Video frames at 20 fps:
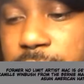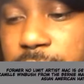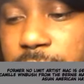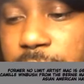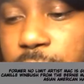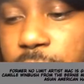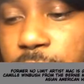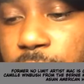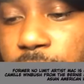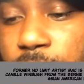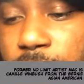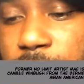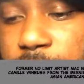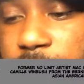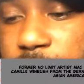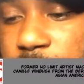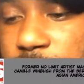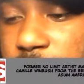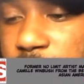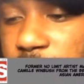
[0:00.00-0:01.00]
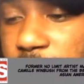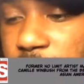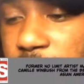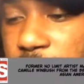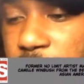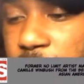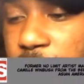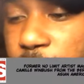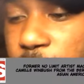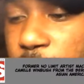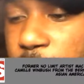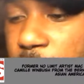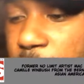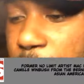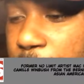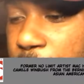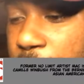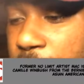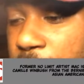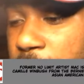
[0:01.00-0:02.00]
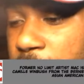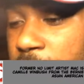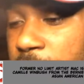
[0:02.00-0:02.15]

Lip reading: New Orleans area rapper,